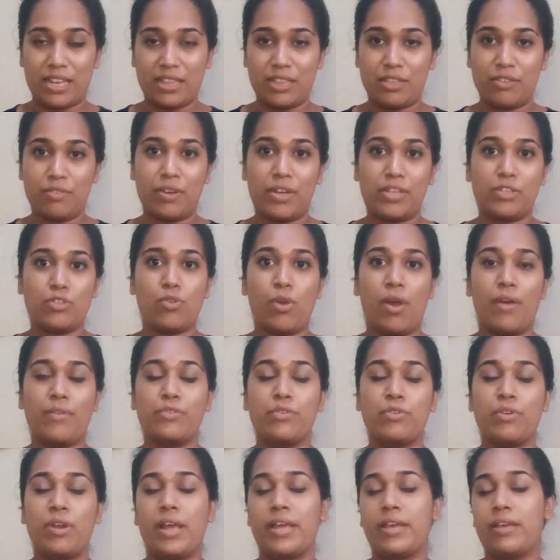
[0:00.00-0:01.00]
Otherwise you have
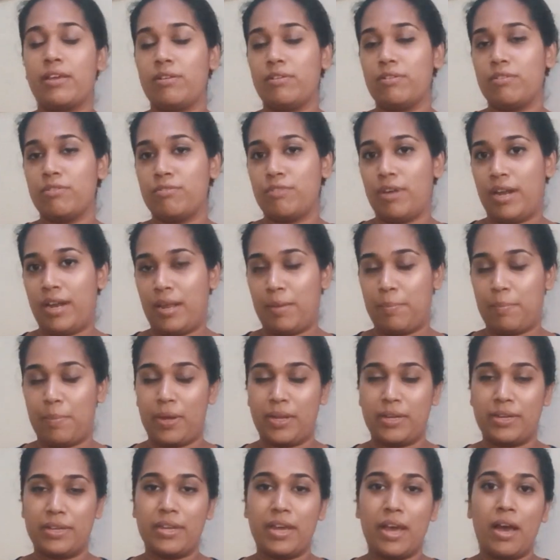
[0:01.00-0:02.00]
to, like, run up
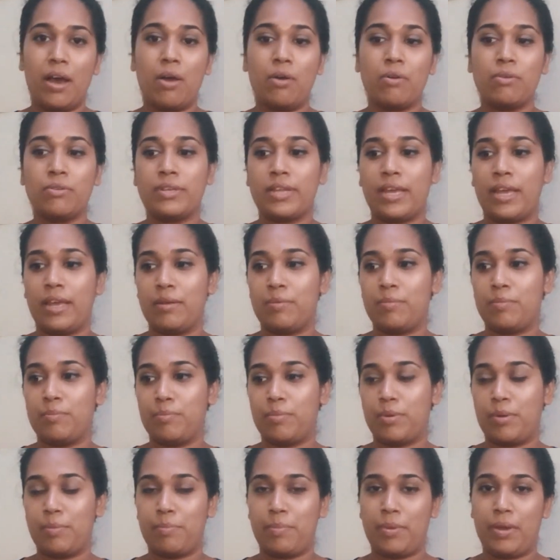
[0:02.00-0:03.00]
and down
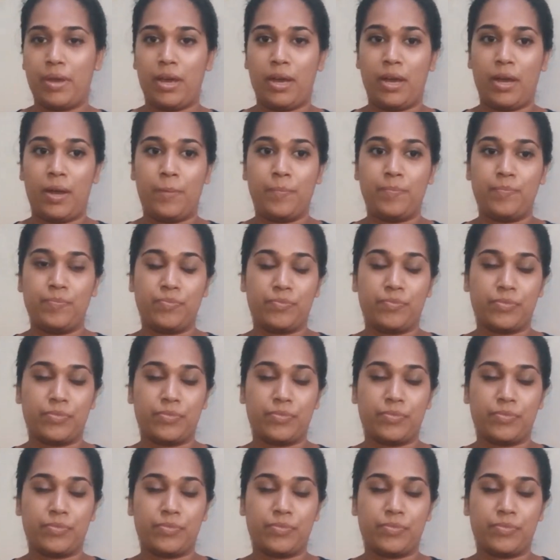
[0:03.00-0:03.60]
and prepare